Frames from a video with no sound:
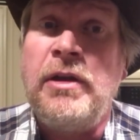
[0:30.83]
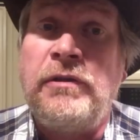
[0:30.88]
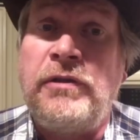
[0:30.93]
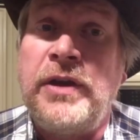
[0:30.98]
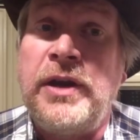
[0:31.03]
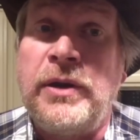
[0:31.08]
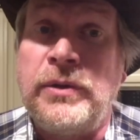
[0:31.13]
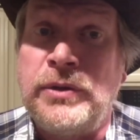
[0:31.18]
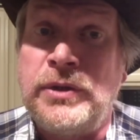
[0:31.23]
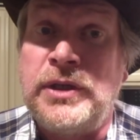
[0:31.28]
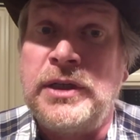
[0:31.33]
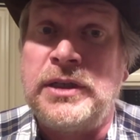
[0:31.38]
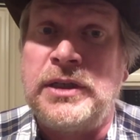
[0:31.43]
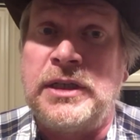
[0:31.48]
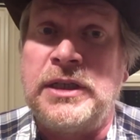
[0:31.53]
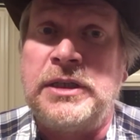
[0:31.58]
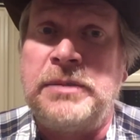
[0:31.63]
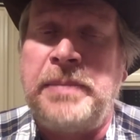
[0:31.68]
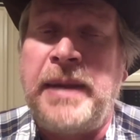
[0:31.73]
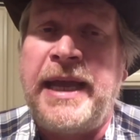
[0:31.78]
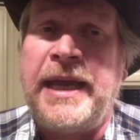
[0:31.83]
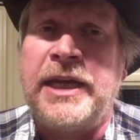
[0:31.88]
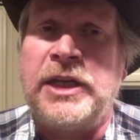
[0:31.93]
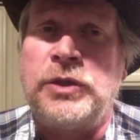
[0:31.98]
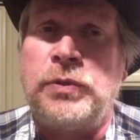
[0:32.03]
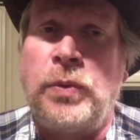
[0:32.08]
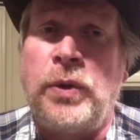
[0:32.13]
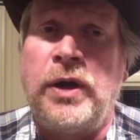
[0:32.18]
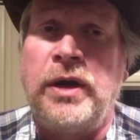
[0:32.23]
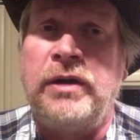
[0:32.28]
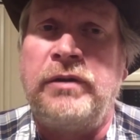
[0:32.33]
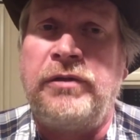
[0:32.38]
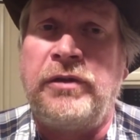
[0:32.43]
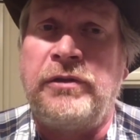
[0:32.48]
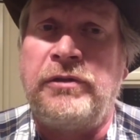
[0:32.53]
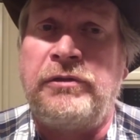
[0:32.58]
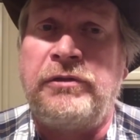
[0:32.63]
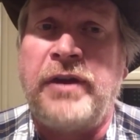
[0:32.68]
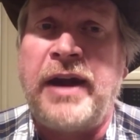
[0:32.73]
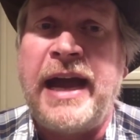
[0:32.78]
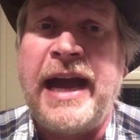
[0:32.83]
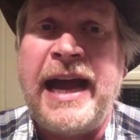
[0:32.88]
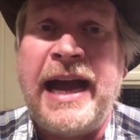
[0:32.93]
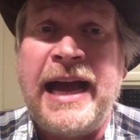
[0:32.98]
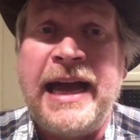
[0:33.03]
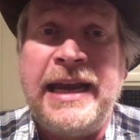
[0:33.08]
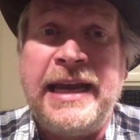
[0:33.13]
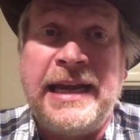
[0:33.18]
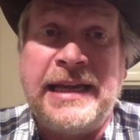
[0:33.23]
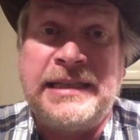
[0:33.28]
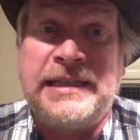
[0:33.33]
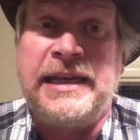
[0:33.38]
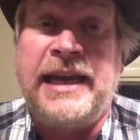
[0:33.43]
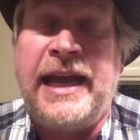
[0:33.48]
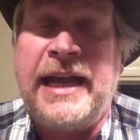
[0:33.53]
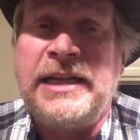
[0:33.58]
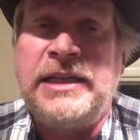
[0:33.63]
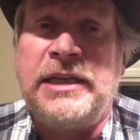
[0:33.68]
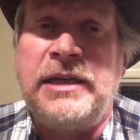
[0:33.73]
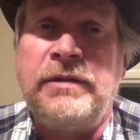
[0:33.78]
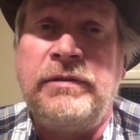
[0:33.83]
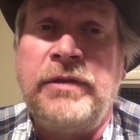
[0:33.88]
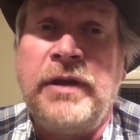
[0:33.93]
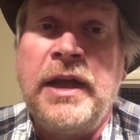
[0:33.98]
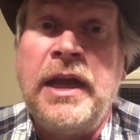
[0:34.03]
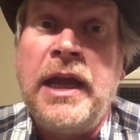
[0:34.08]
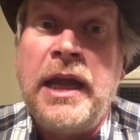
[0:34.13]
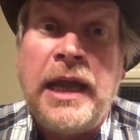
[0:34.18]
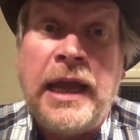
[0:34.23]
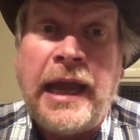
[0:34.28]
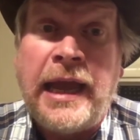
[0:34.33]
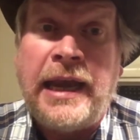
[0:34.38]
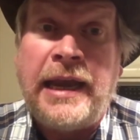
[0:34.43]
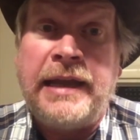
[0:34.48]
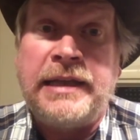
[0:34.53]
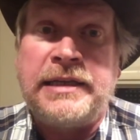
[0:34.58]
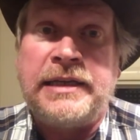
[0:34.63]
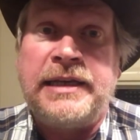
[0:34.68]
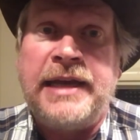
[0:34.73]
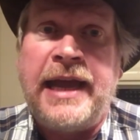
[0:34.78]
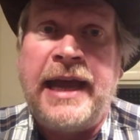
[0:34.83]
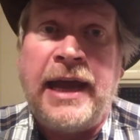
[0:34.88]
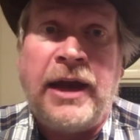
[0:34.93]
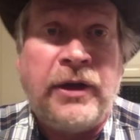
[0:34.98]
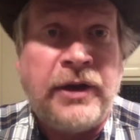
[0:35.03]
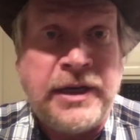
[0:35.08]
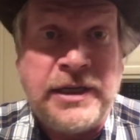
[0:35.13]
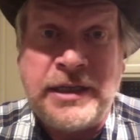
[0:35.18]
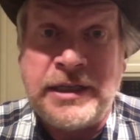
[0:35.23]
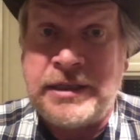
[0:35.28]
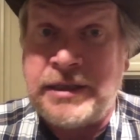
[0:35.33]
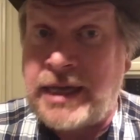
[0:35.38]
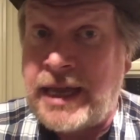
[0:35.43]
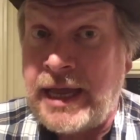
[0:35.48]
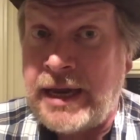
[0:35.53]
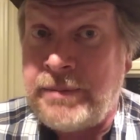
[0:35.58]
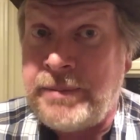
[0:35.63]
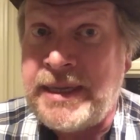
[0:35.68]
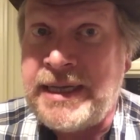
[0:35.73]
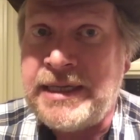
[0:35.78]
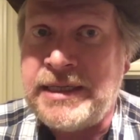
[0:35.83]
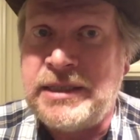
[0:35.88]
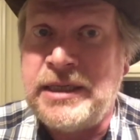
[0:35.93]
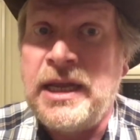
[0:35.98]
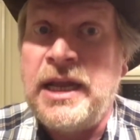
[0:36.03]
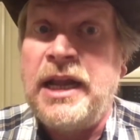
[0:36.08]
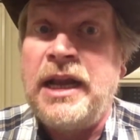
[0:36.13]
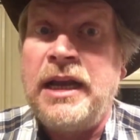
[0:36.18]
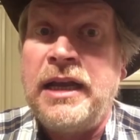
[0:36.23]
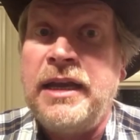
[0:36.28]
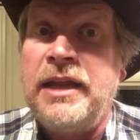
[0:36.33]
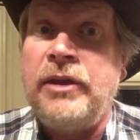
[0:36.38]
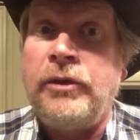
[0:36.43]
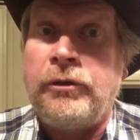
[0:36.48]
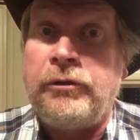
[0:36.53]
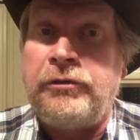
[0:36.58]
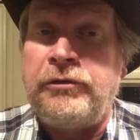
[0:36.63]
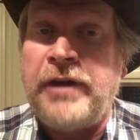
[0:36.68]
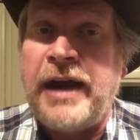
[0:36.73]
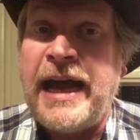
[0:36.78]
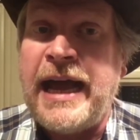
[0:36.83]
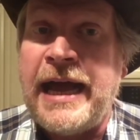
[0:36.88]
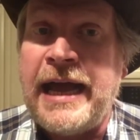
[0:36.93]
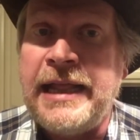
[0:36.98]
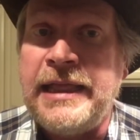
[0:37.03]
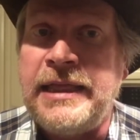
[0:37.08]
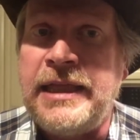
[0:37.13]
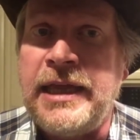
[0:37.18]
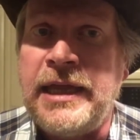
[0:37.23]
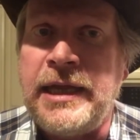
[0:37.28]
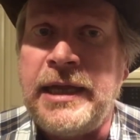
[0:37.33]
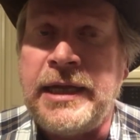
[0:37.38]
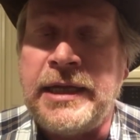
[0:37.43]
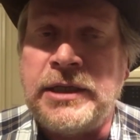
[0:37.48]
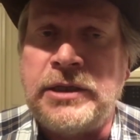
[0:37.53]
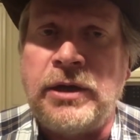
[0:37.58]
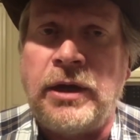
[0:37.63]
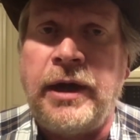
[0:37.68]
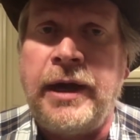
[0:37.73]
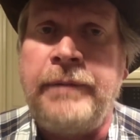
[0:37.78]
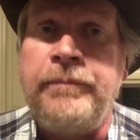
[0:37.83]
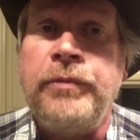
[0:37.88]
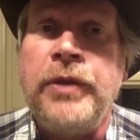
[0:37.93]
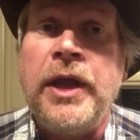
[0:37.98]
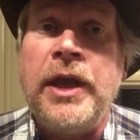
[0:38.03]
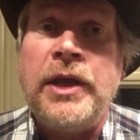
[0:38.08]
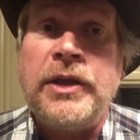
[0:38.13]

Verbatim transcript: Frito is just a Spanish word for fried as an adjective, and as a noun, it just kind of means little fried things, all right?